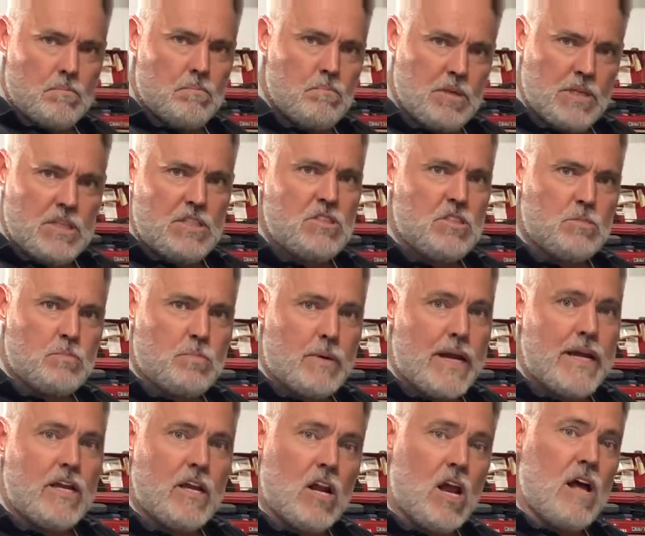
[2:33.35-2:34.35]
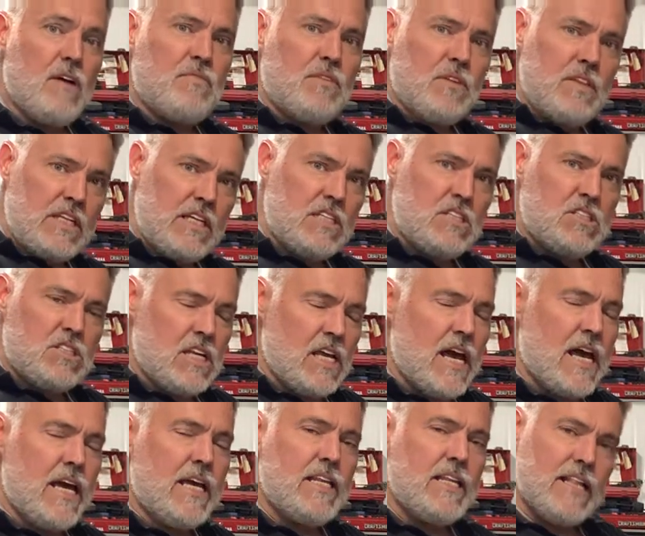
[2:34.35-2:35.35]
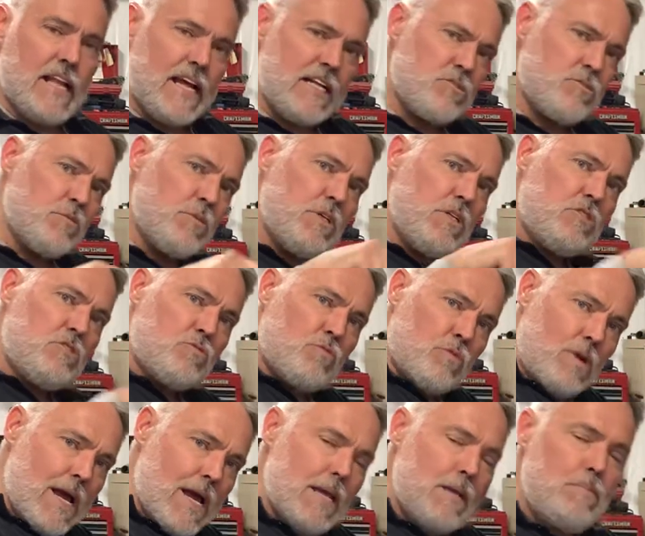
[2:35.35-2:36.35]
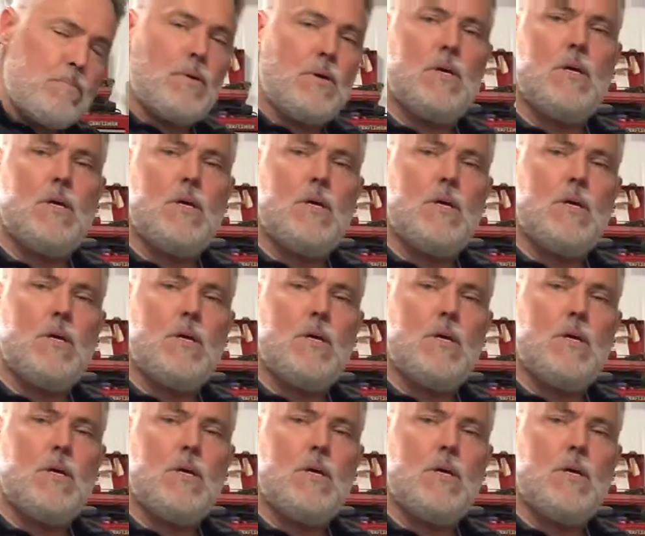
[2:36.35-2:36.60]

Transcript: pieces breaking off on the inside, and that's when it's ripe